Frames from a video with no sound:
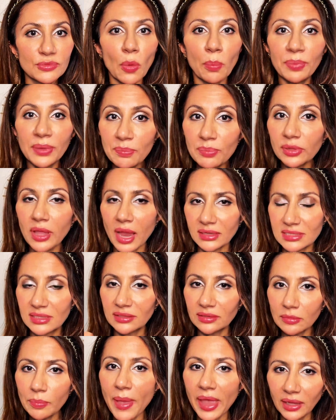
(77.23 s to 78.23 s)
People are
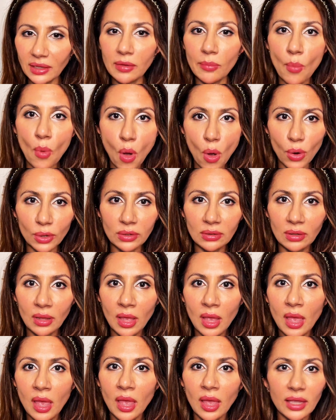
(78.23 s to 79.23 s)
still paying more,
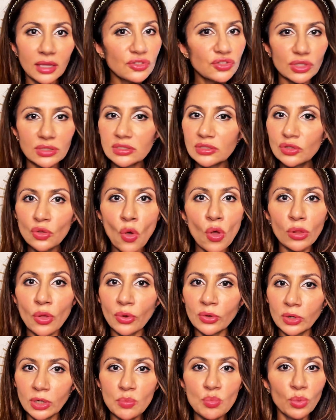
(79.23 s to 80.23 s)
it just no
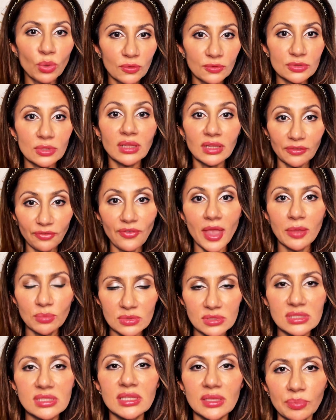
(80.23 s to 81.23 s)
longer moves the
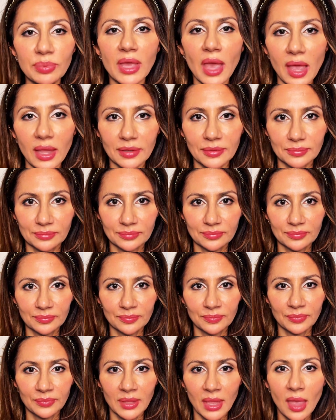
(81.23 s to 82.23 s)
famous CPI.
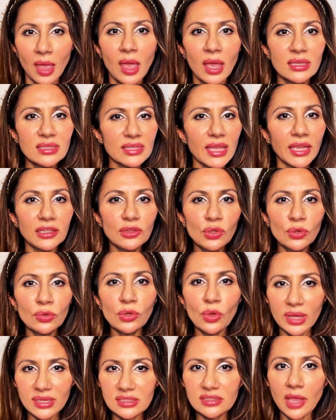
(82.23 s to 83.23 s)
Say new
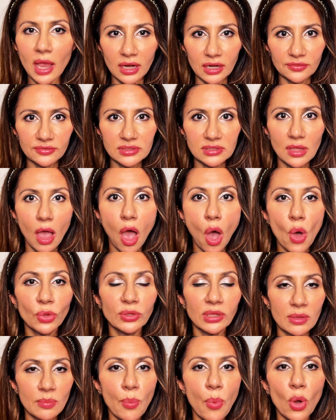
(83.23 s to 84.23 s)
US tariffs on
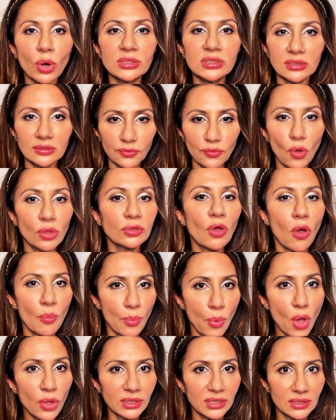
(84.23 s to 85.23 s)
imported phone
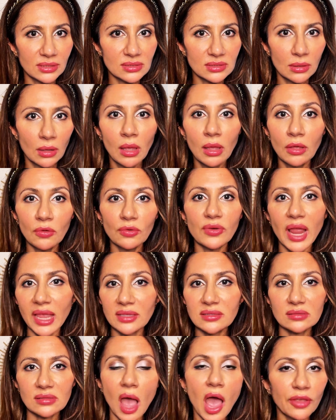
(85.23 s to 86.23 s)
components
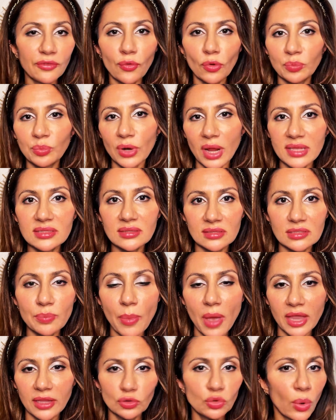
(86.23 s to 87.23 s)
raised iPhone prices
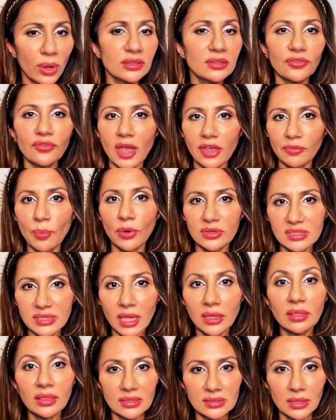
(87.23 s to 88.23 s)
by
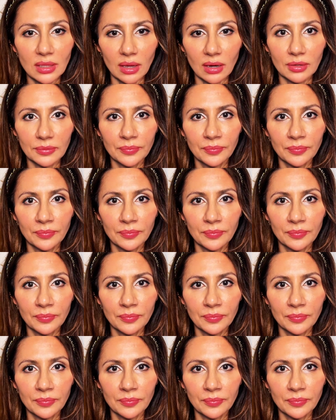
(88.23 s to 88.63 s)
25% this year.